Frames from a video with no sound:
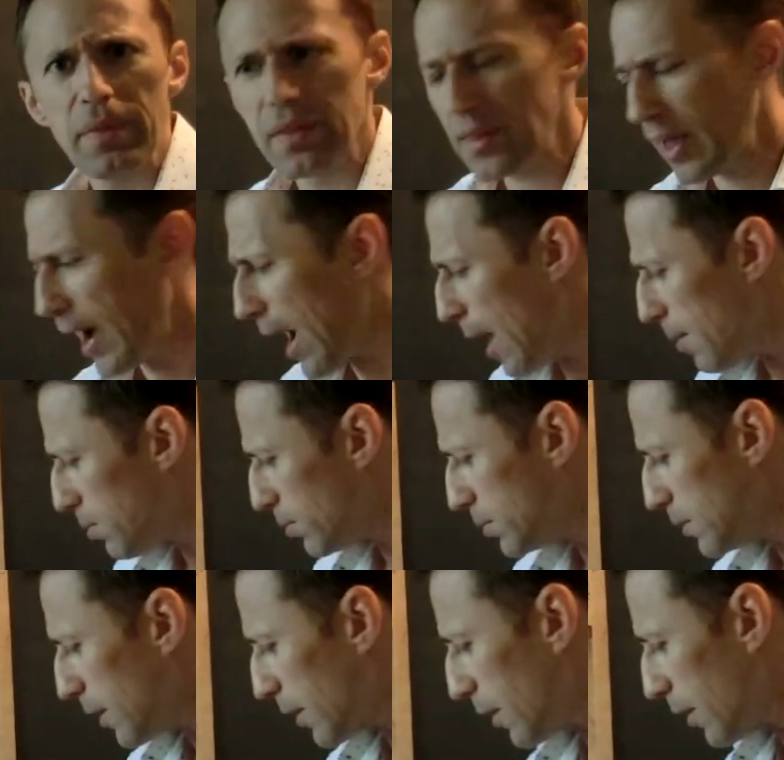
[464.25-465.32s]
they
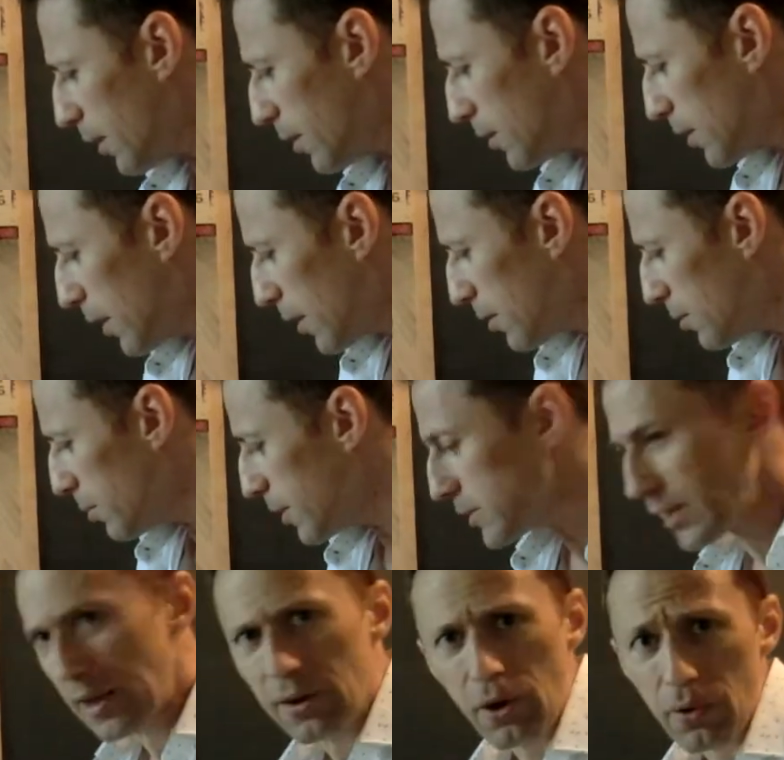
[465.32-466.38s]
hobbled like a gun together, because
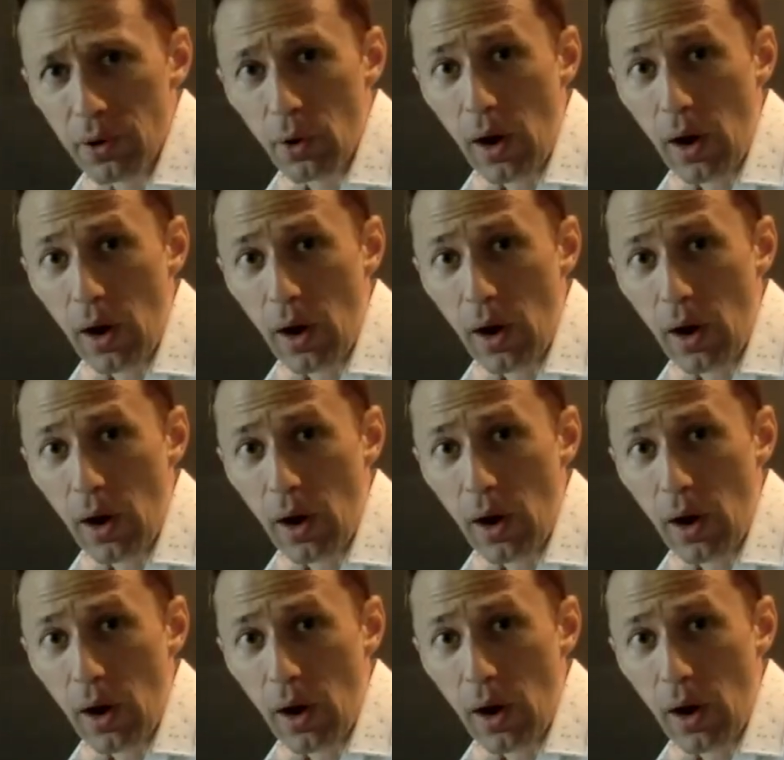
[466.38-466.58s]
I know they